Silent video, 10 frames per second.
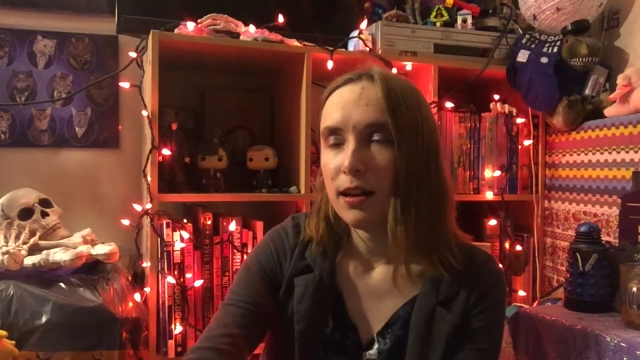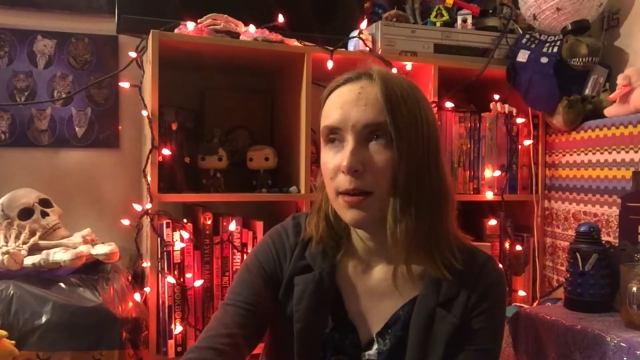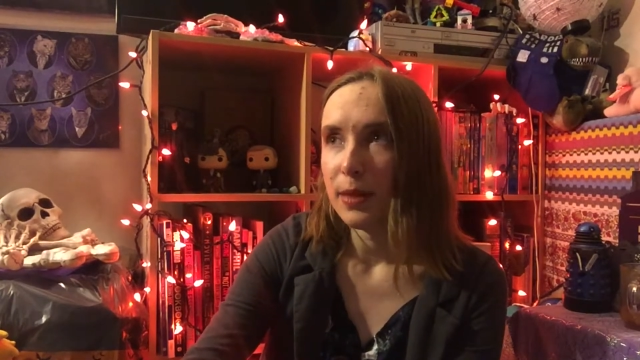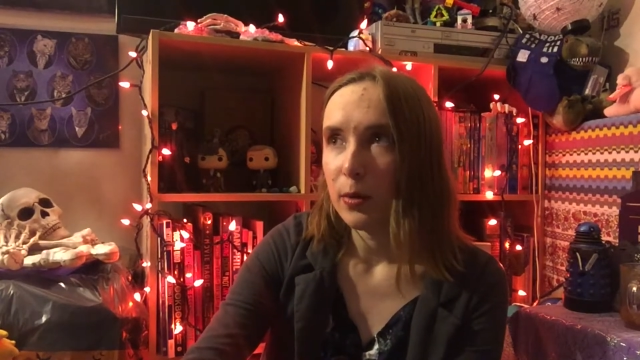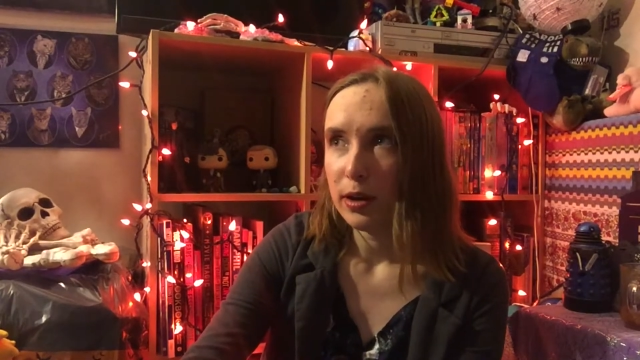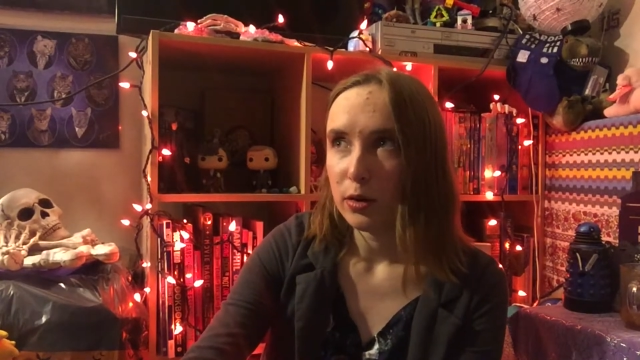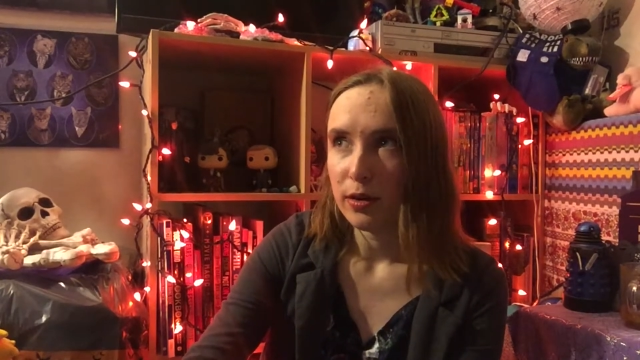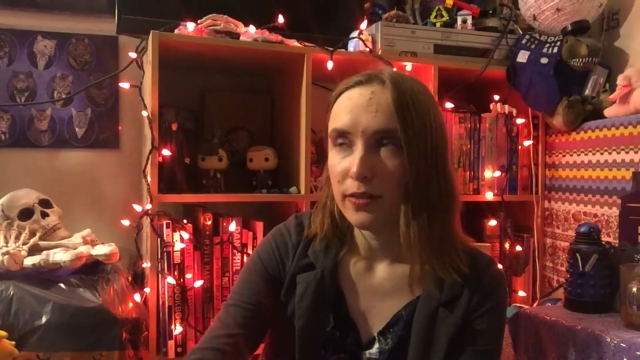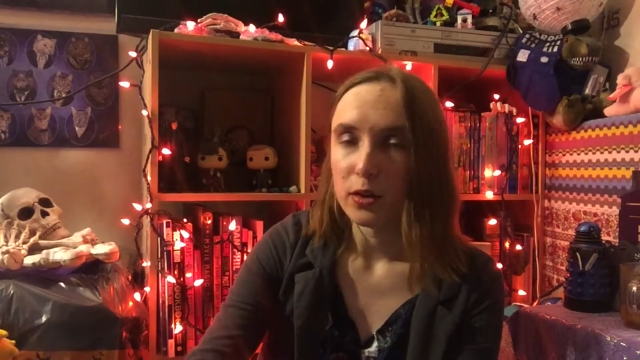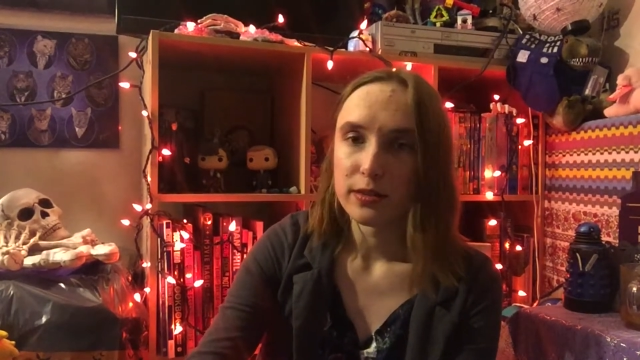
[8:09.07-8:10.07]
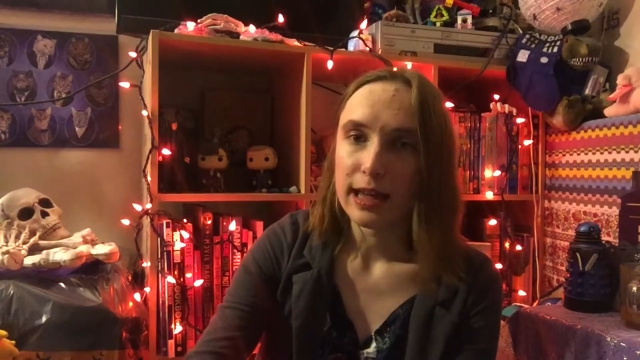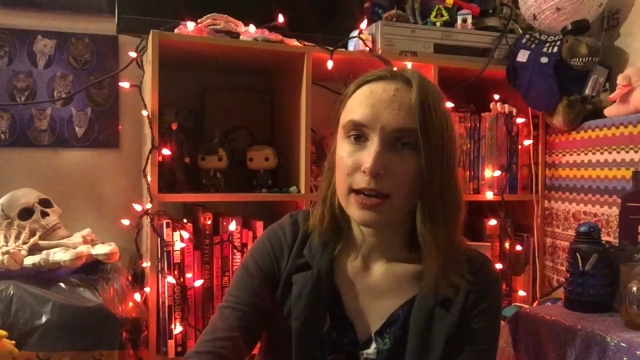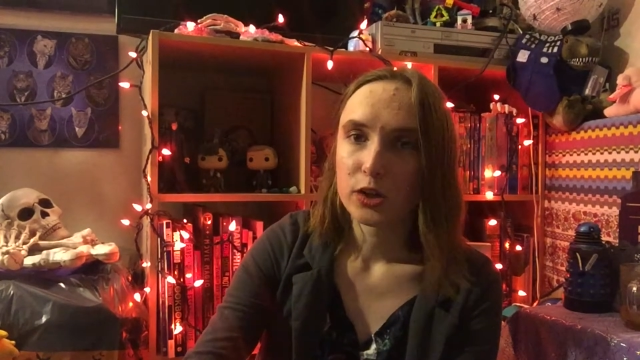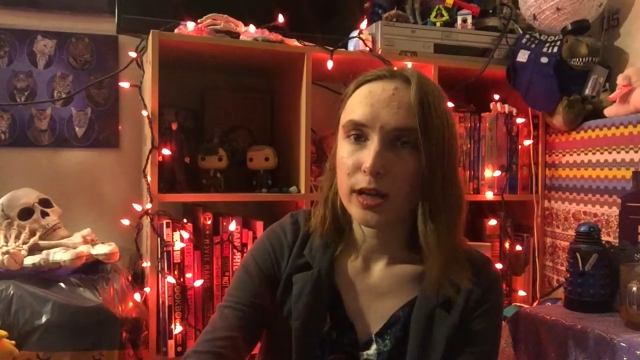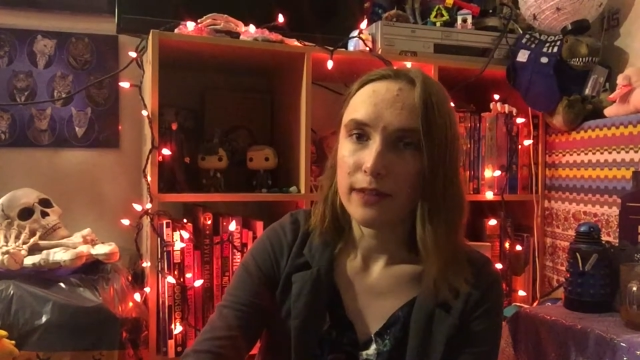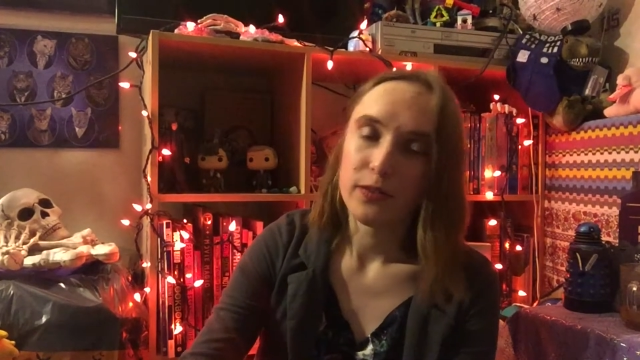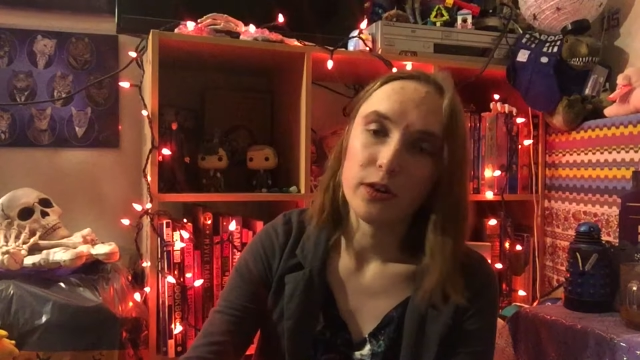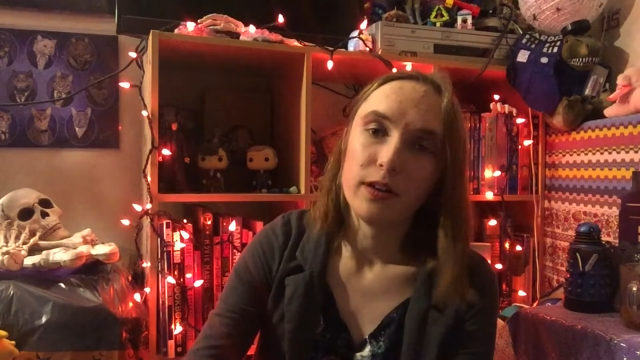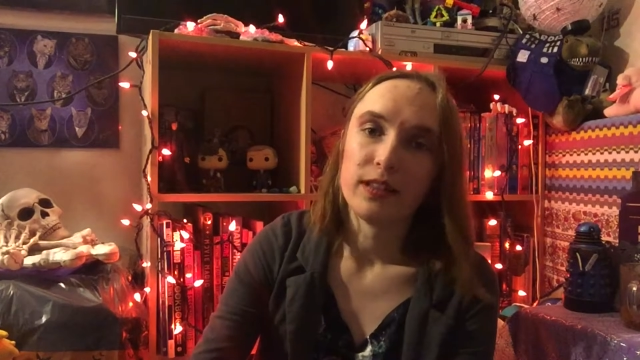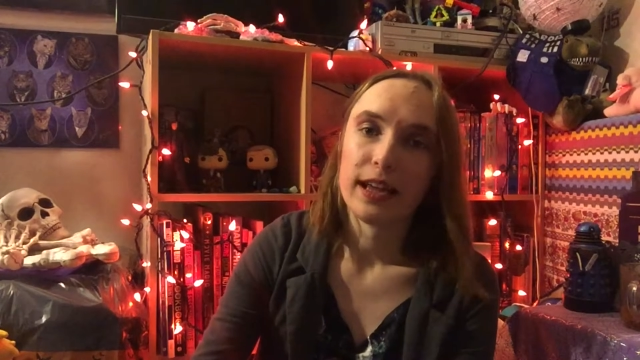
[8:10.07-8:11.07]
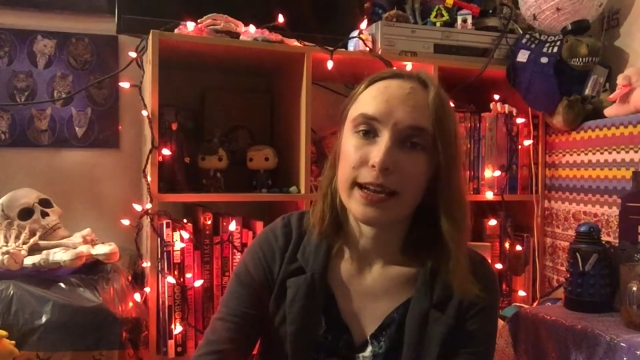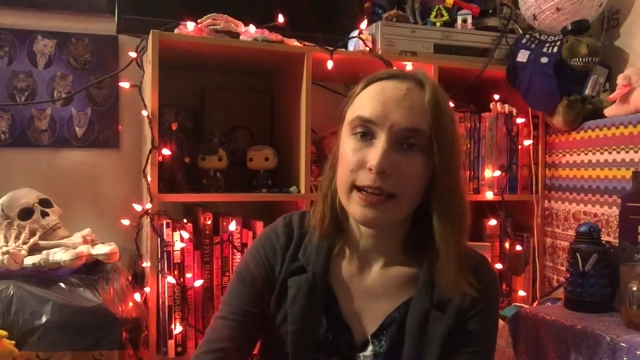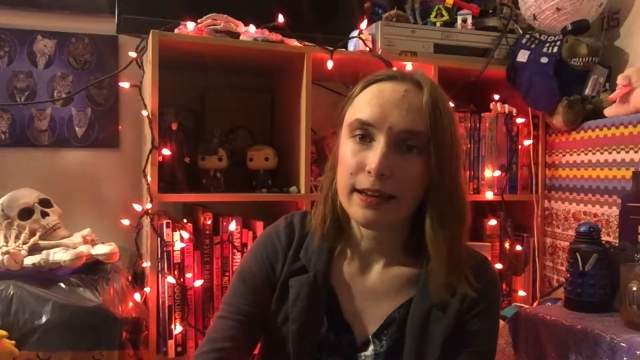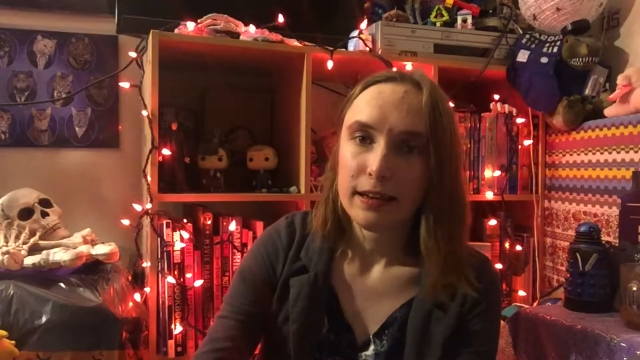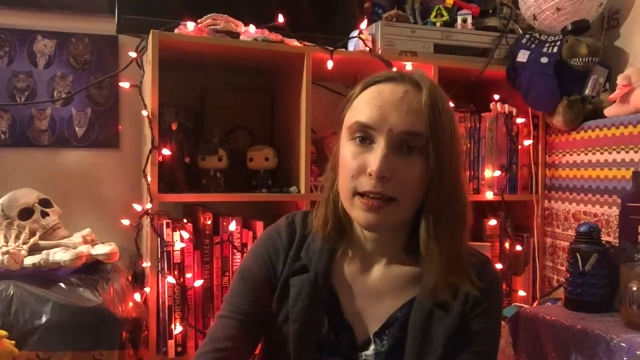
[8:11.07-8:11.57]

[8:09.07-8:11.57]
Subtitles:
That way you don't have to go to the extra effort of like